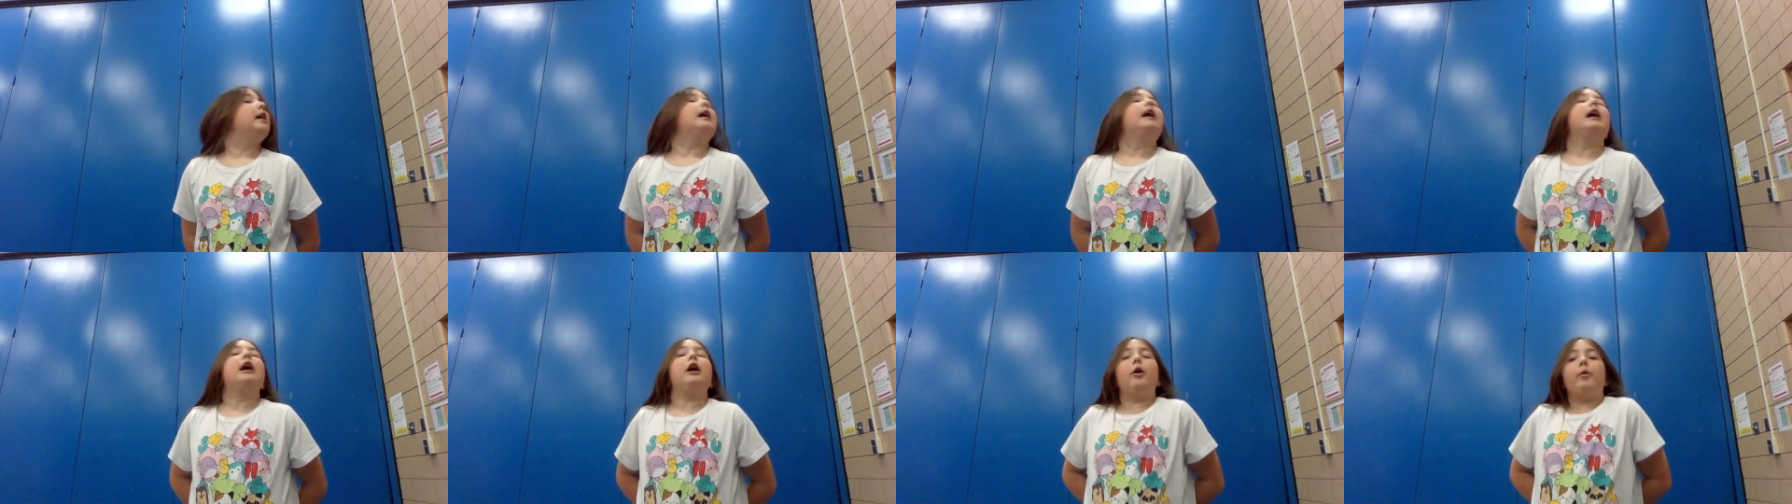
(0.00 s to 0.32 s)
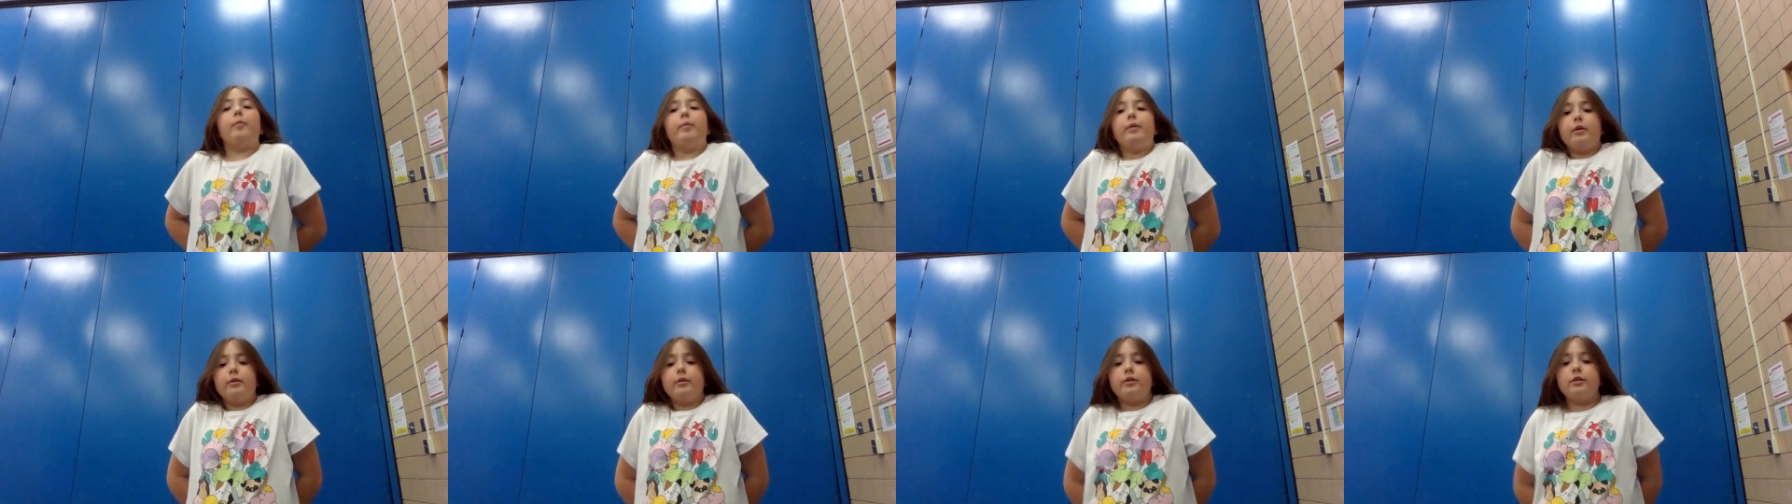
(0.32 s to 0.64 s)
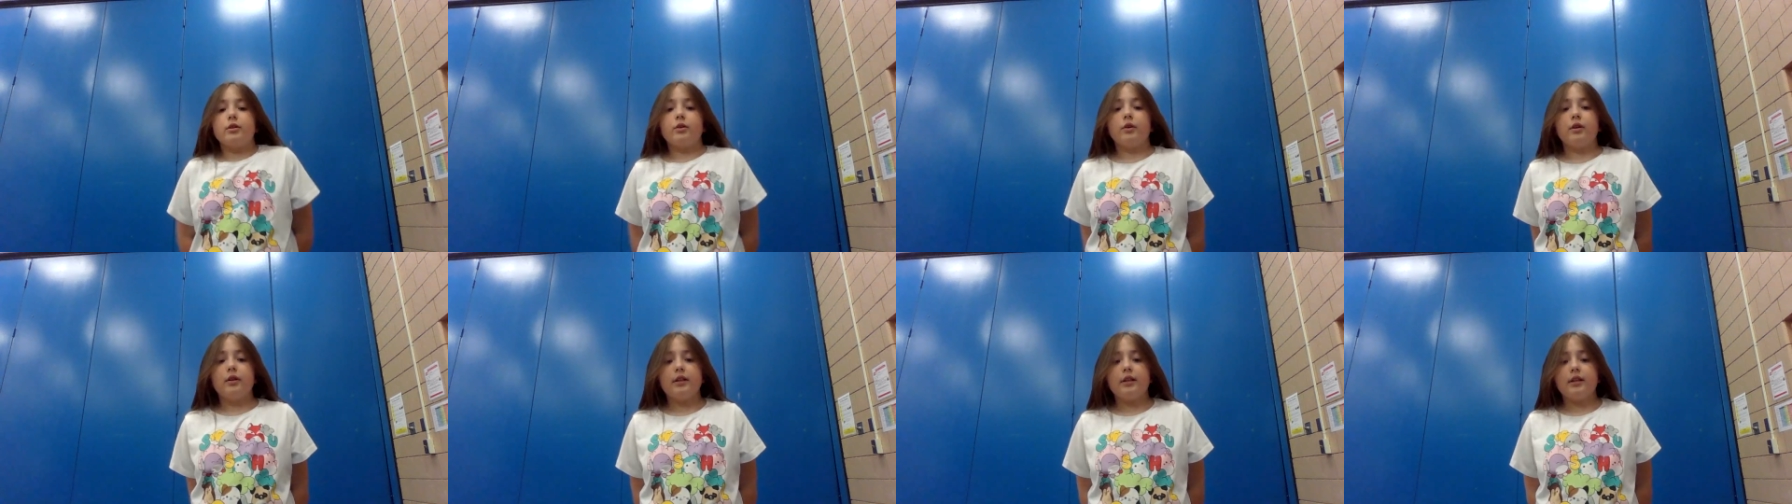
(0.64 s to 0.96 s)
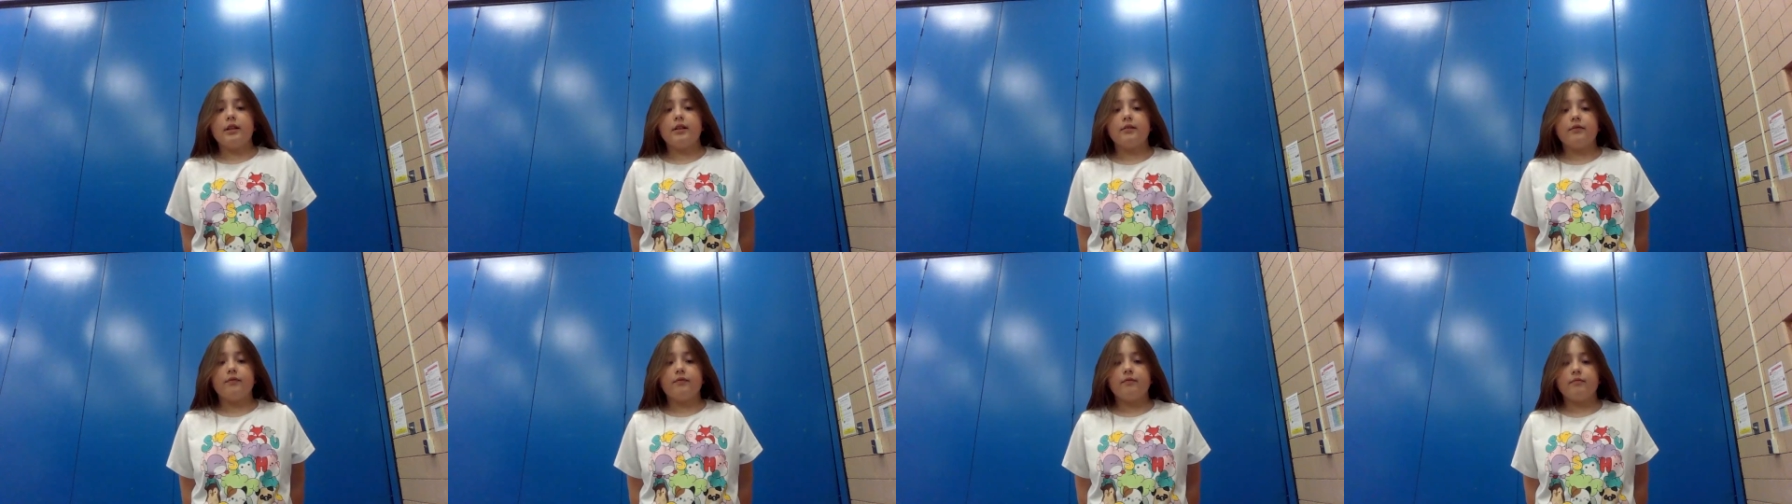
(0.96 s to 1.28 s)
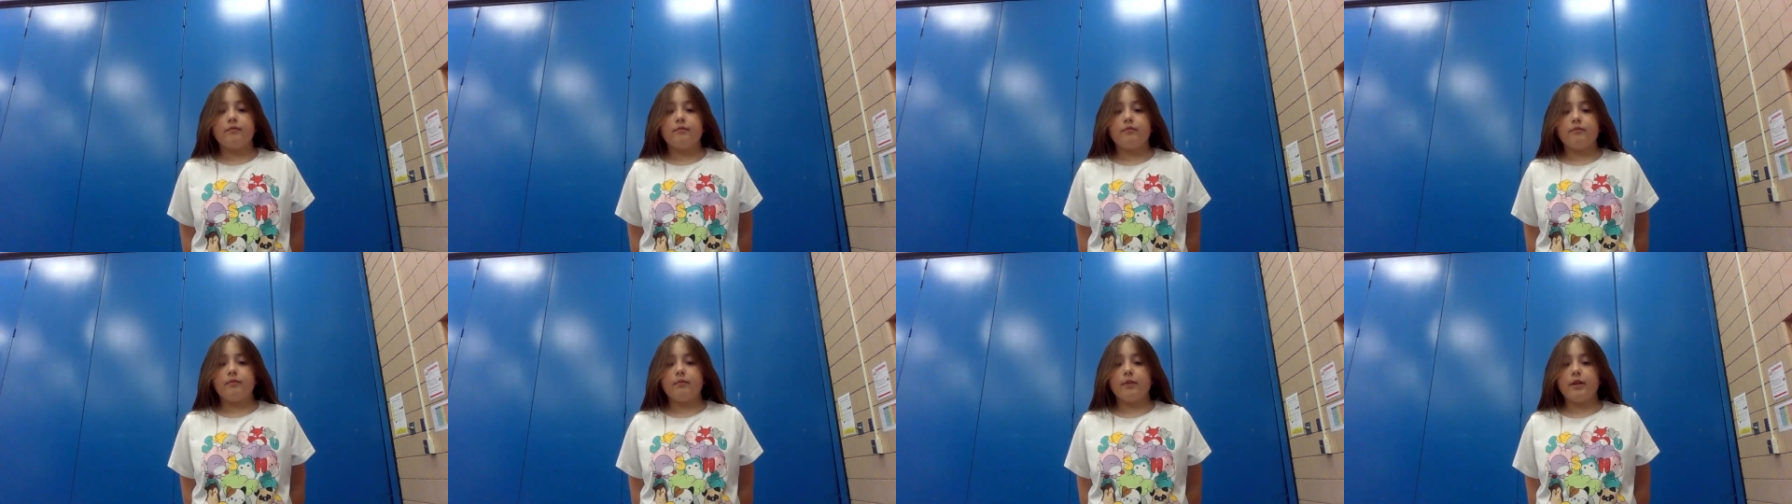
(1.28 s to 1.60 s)
I hope you enjoyed these
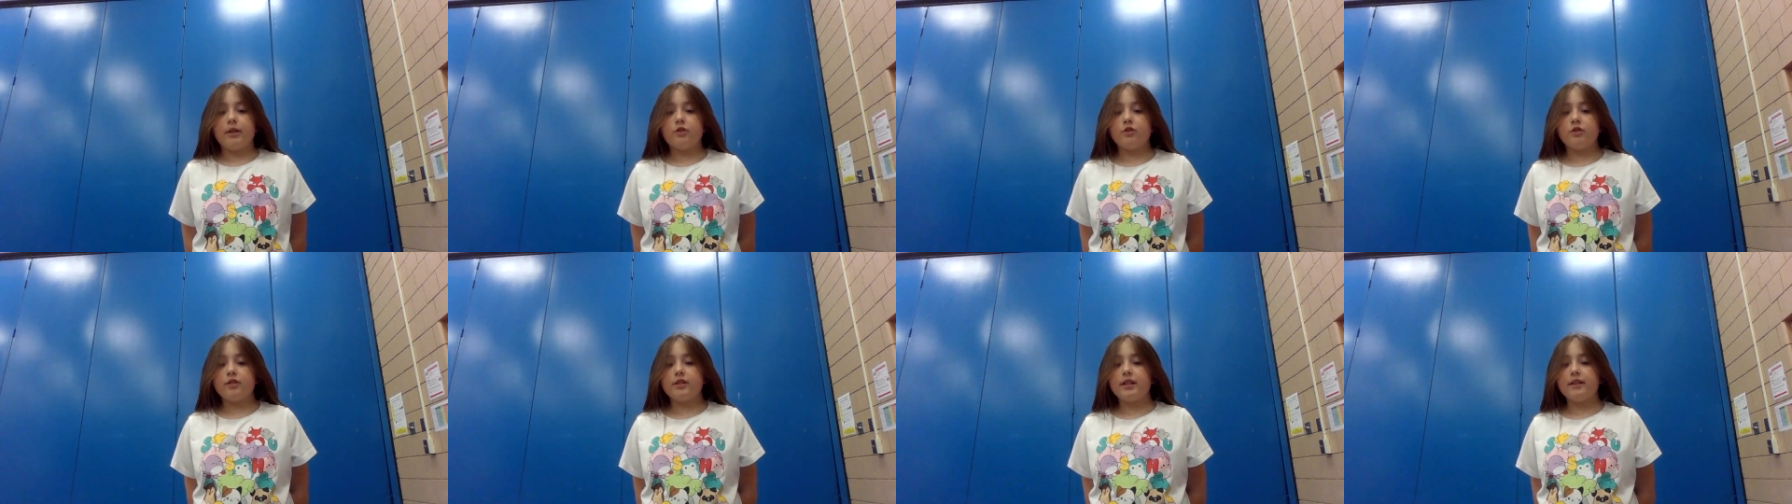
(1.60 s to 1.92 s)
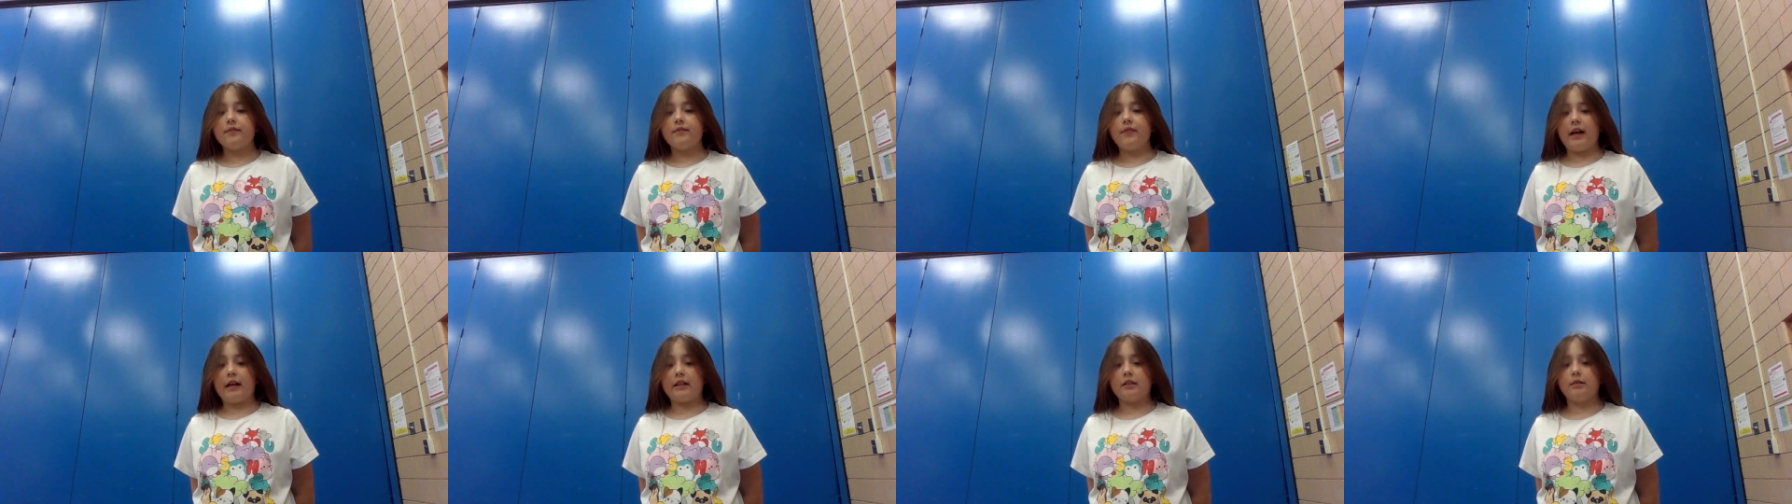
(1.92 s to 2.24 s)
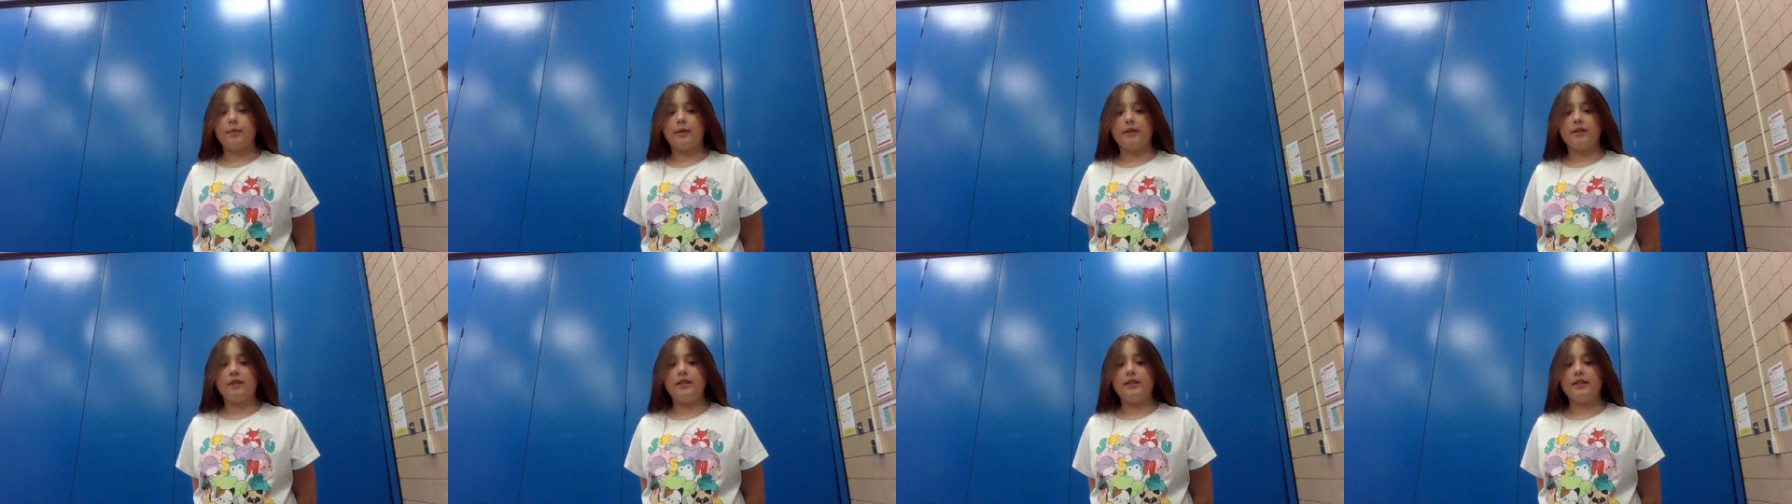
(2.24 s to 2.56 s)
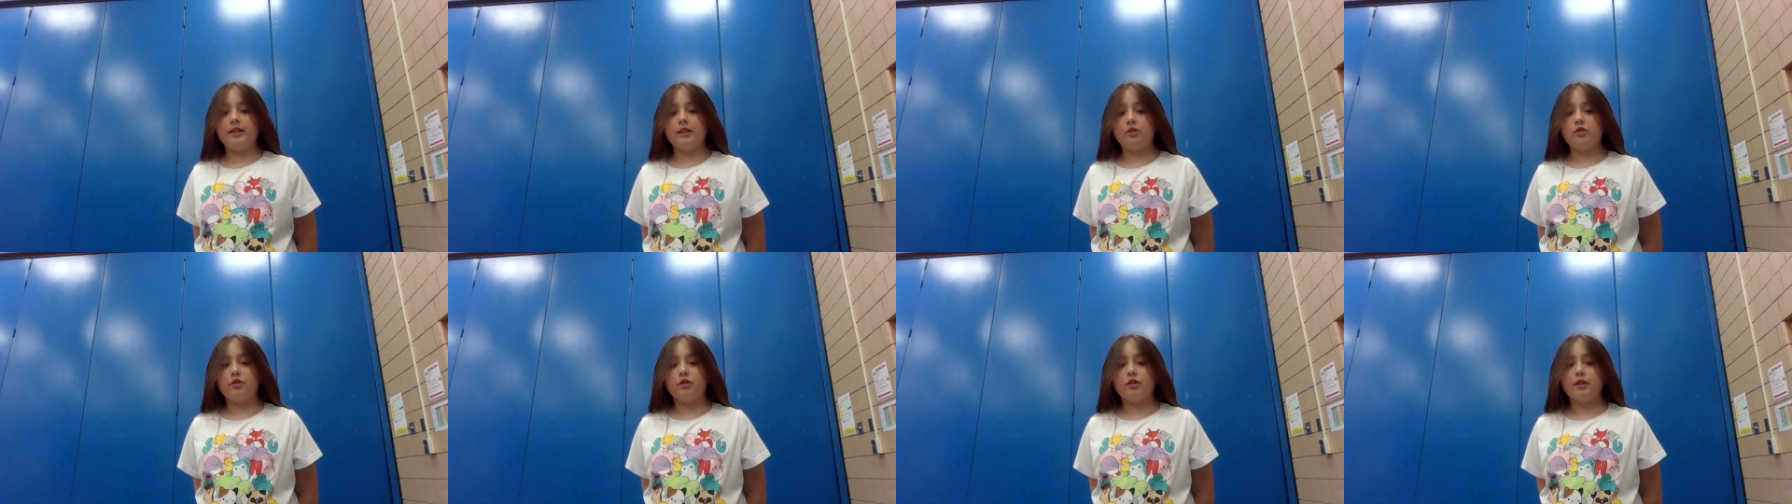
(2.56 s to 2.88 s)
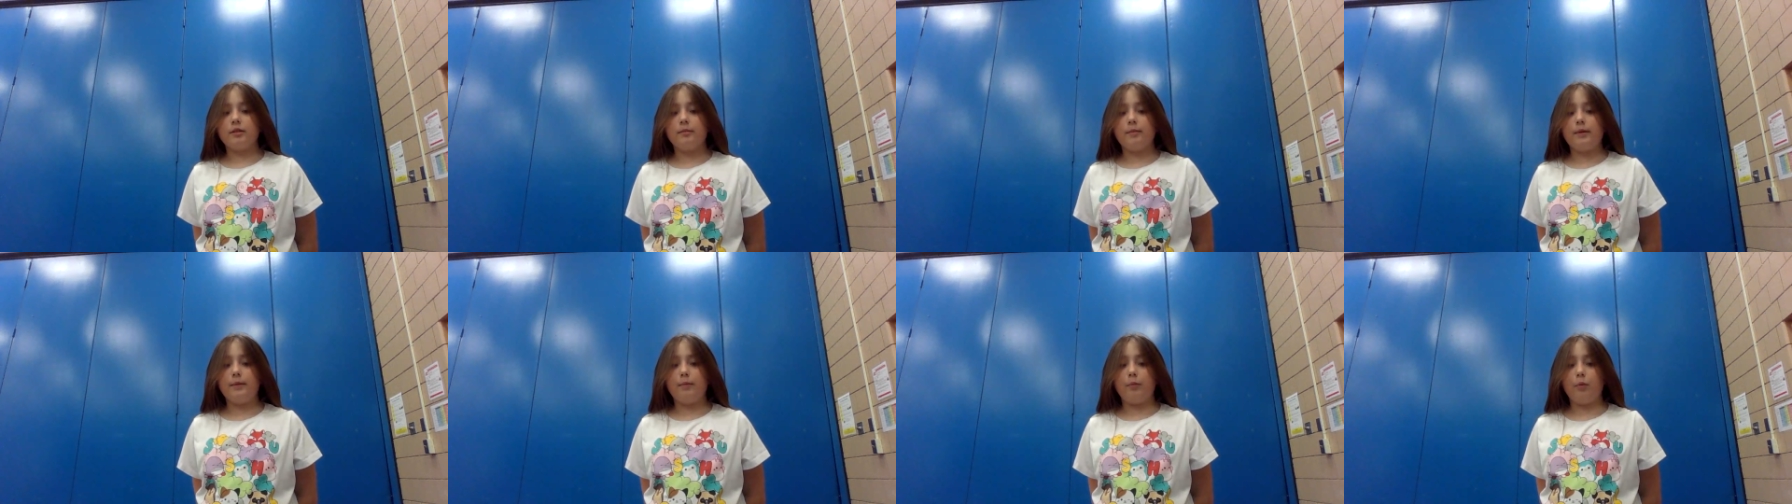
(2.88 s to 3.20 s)
interesting facts about these
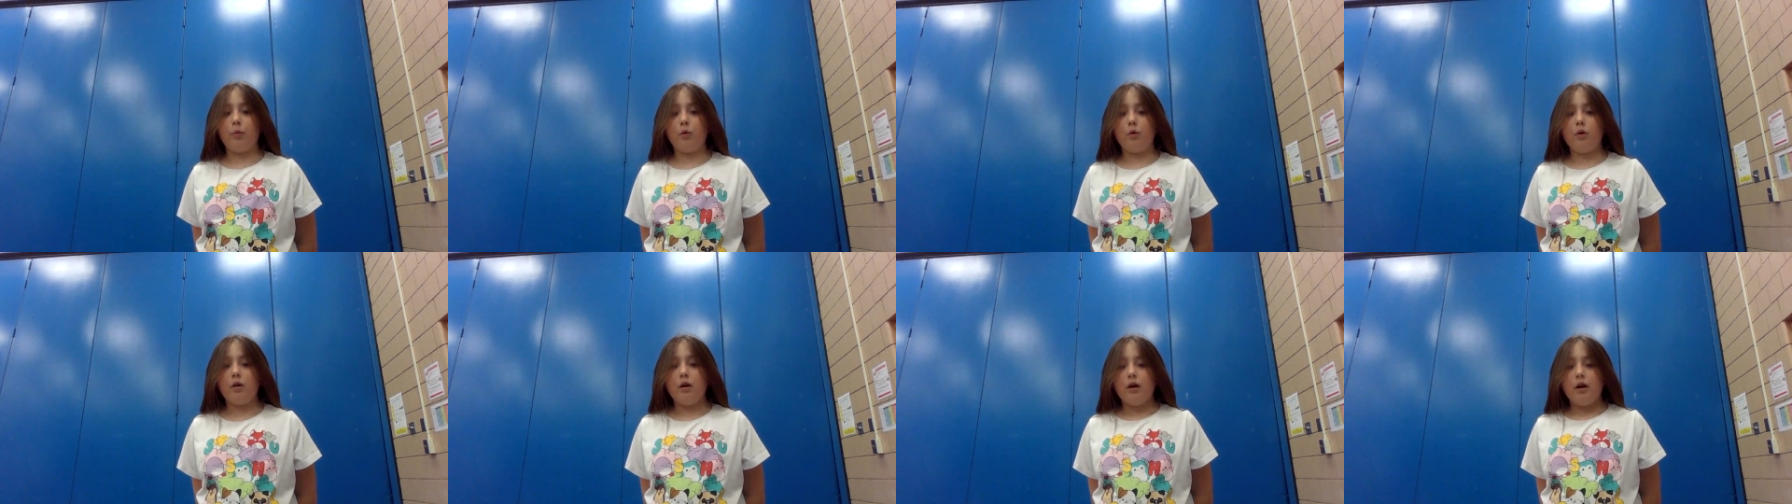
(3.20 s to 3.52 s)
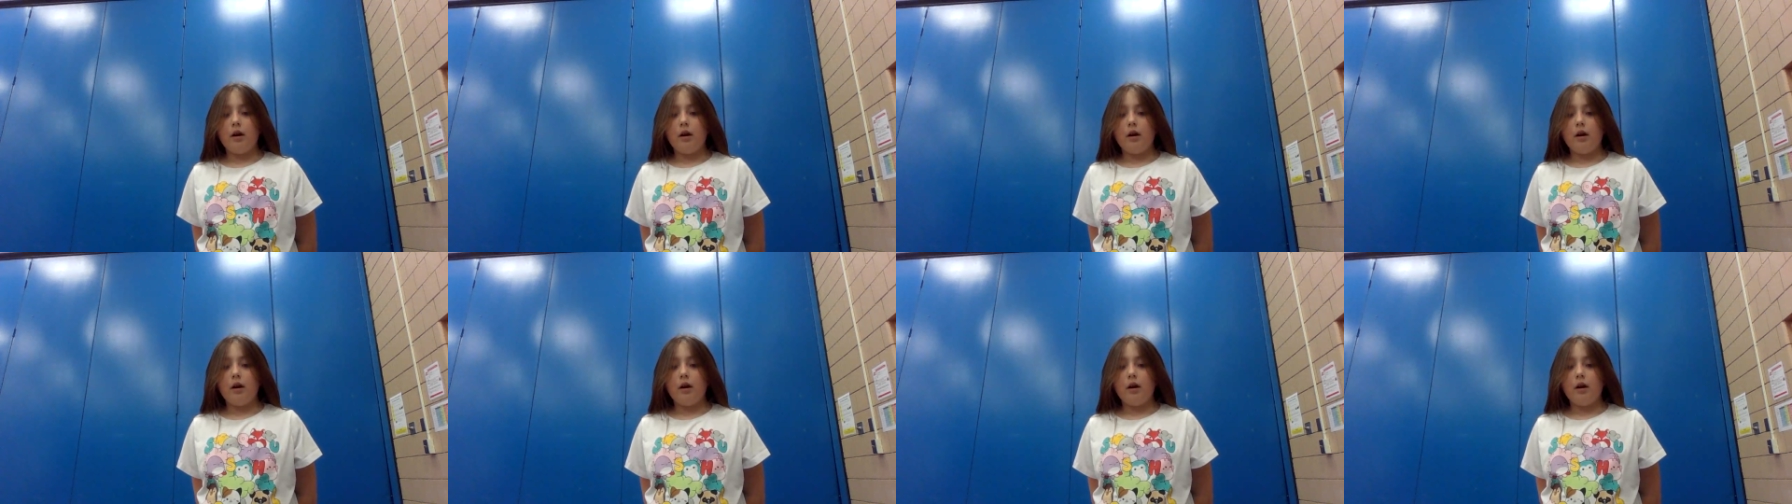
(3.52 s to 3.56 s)
interesting people.